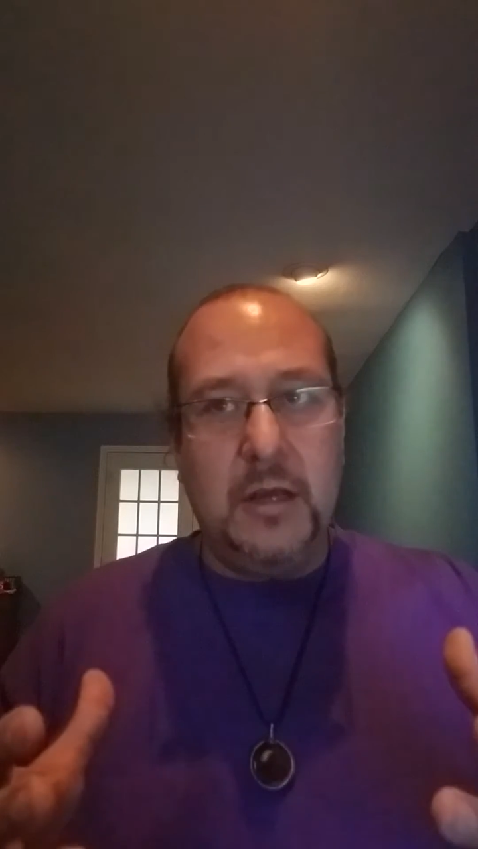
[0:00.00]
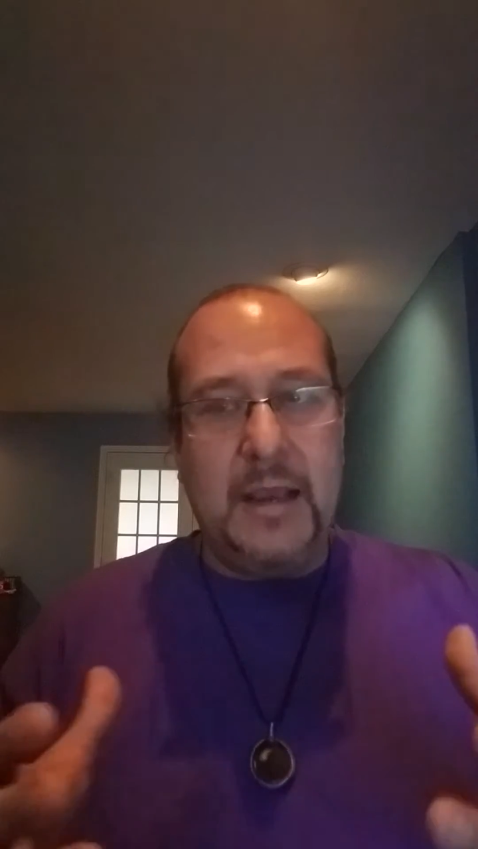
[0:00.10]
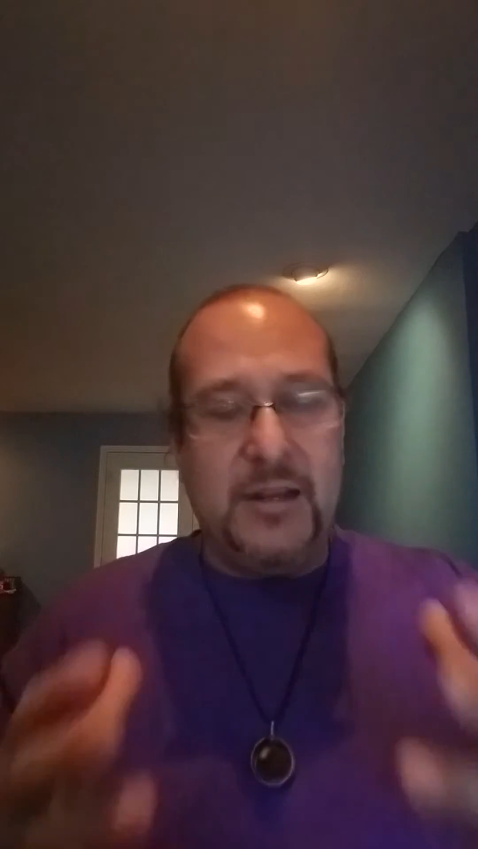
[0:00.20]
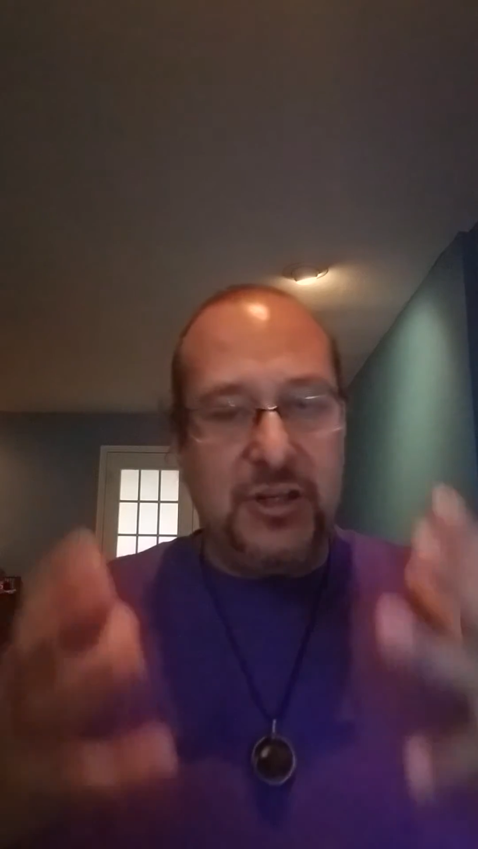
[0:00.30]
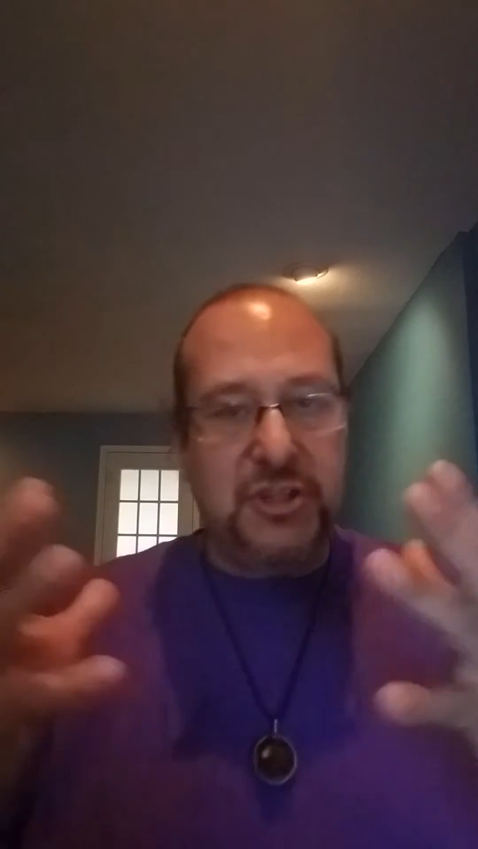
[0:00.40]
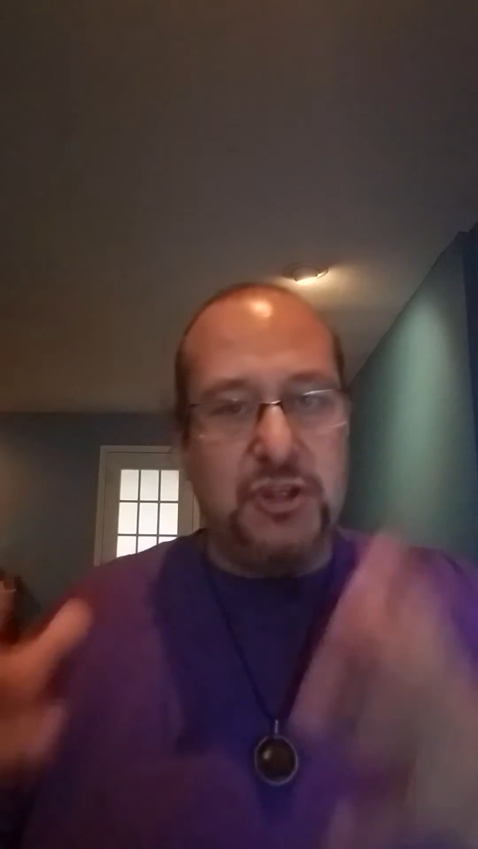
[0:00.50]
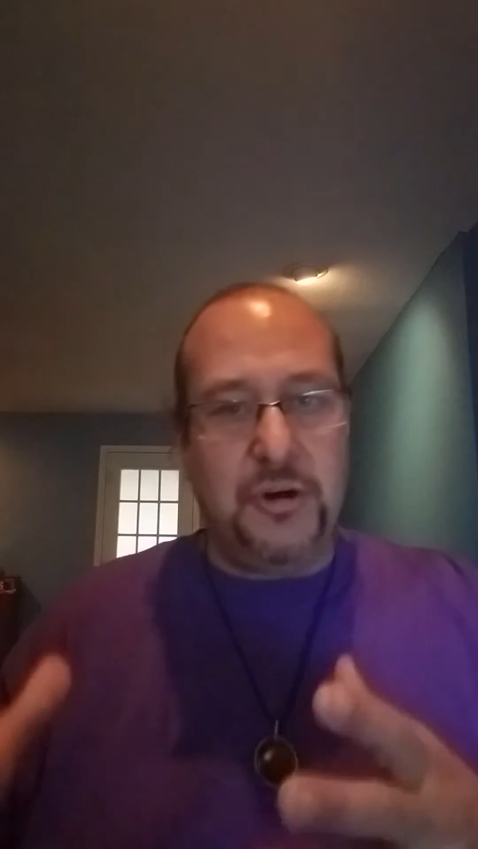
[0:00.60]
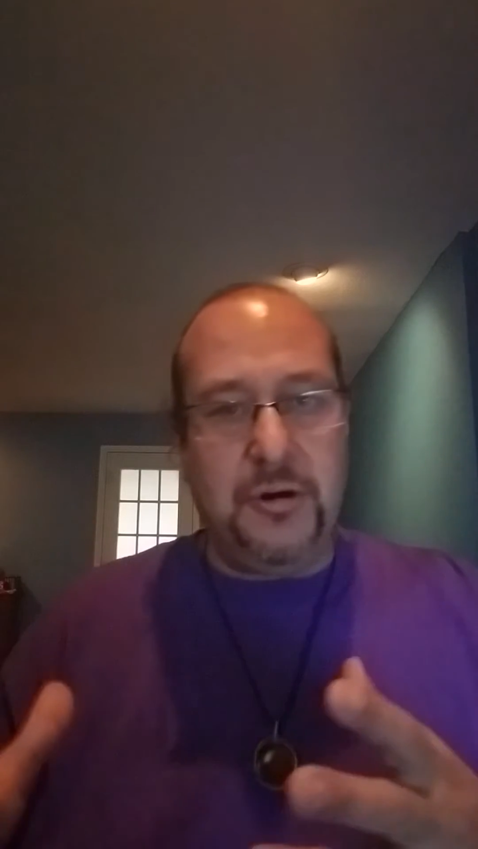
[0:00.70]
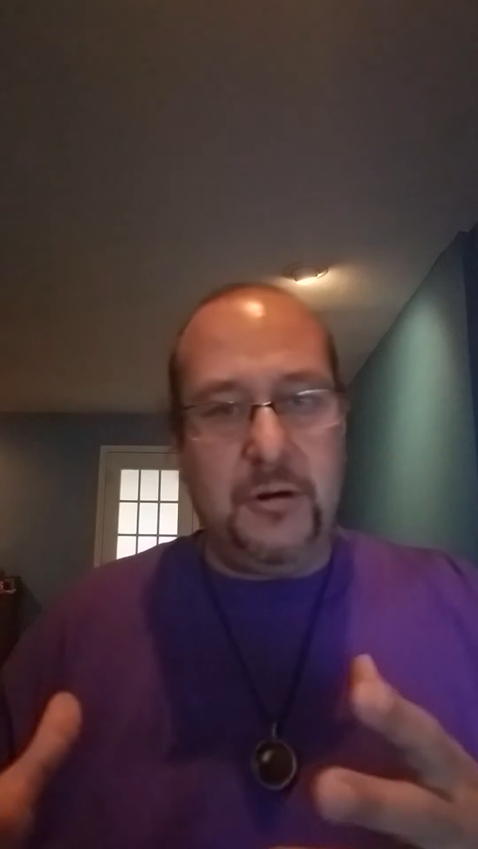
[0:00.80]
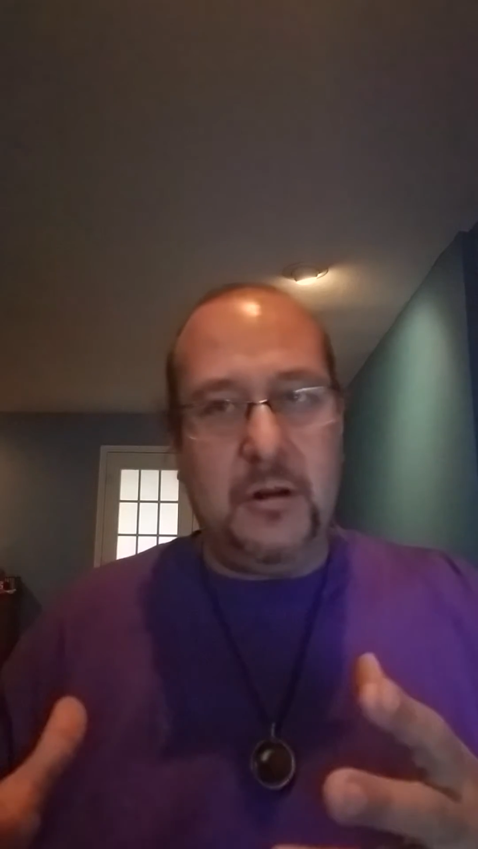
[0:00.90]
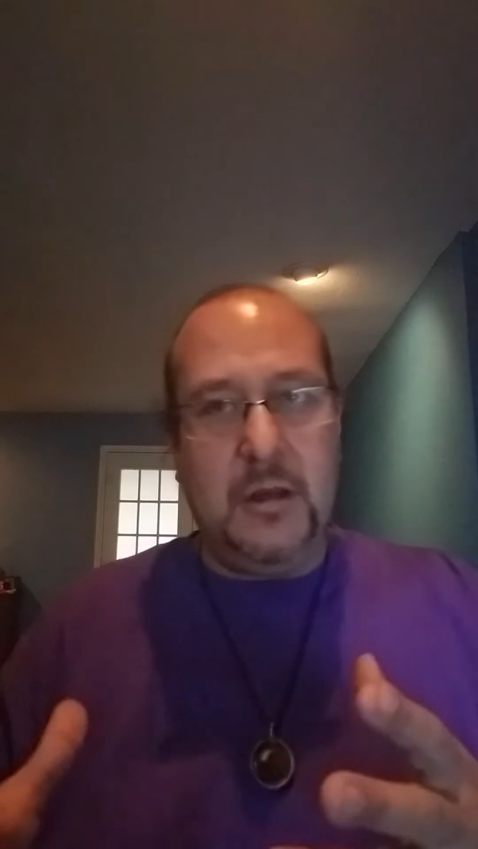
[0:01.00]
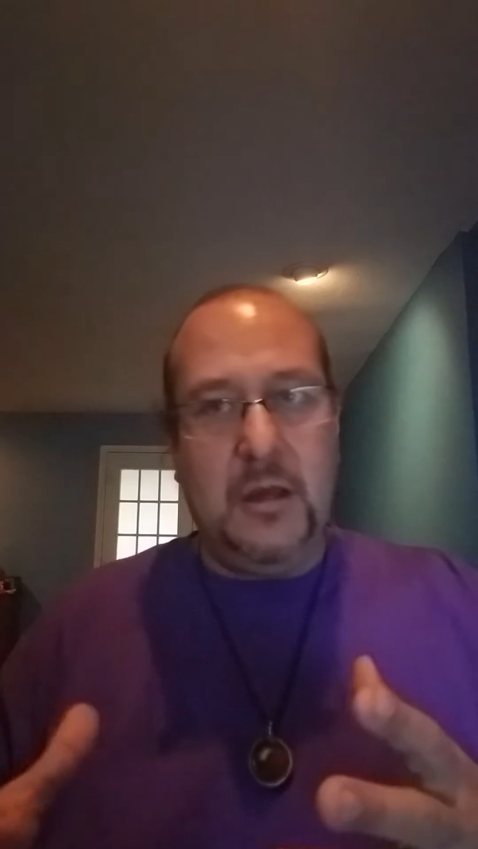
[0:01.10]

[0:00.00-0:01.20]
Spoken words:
and discern